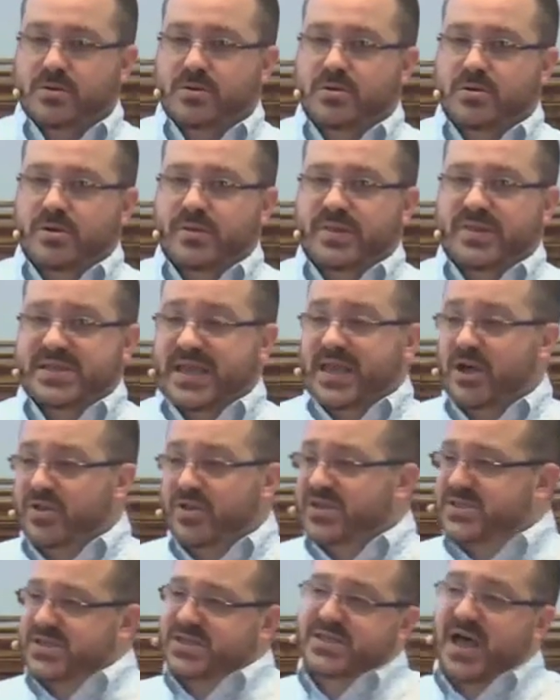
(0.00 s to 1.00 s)
This illness
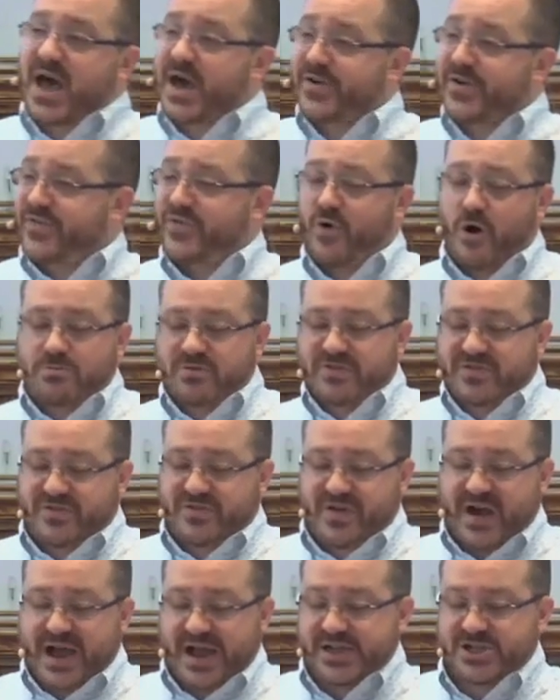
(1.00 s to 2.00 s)
is not a form of
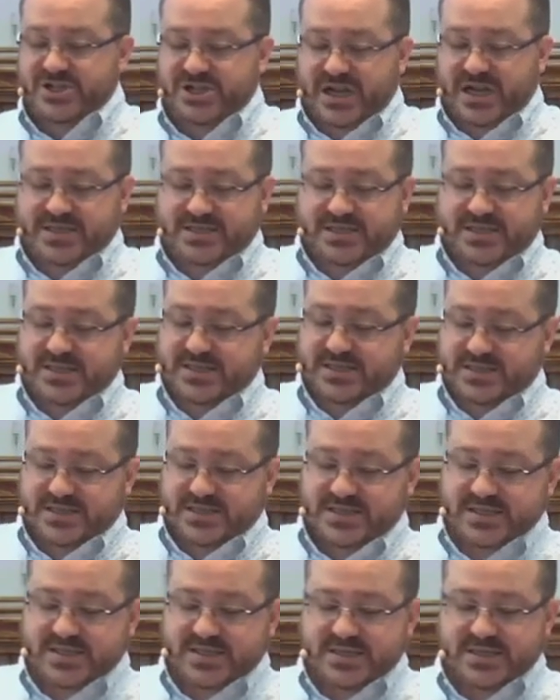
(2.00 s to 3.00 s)
divine justice.
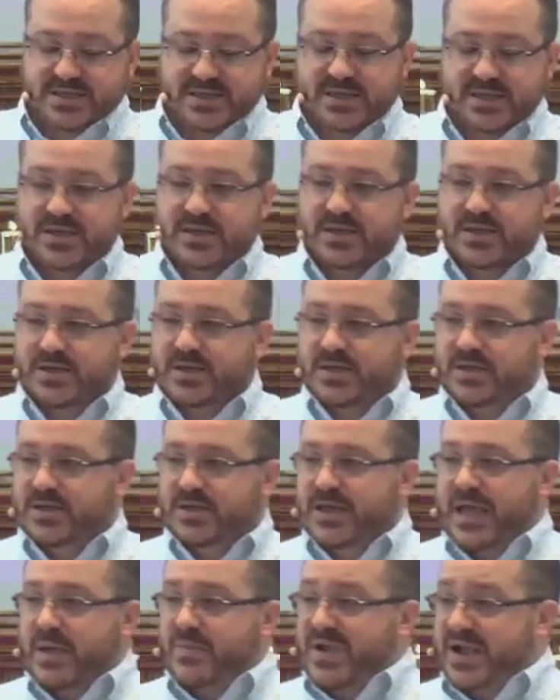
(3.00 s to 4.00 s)

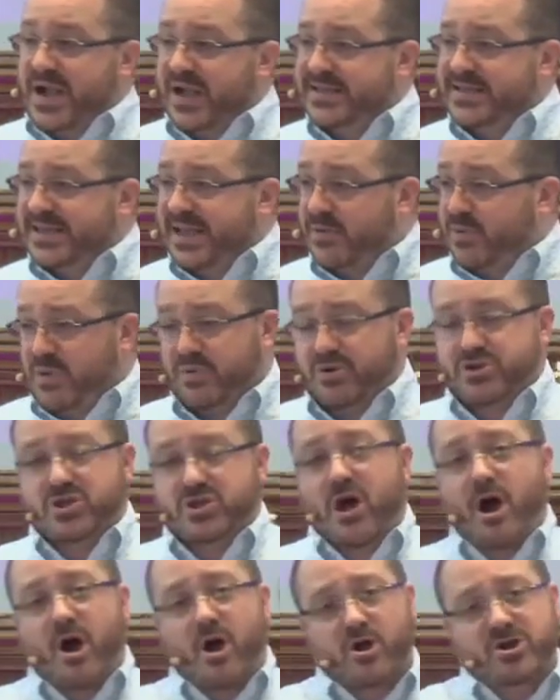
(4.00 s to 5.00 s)
And because that's how people
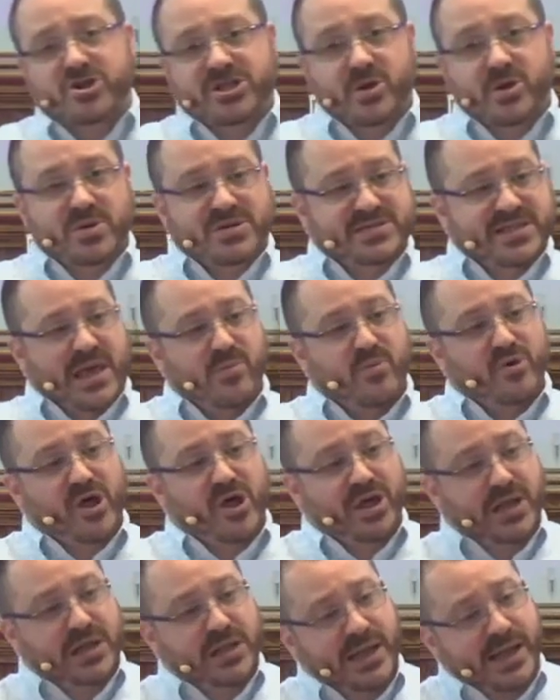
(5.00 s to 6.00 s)
saw her, she was labeled
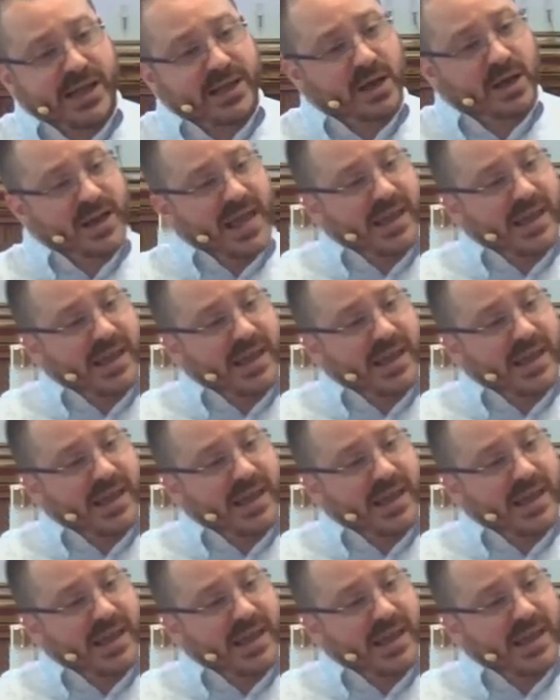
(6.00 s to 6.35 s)
unclean, unable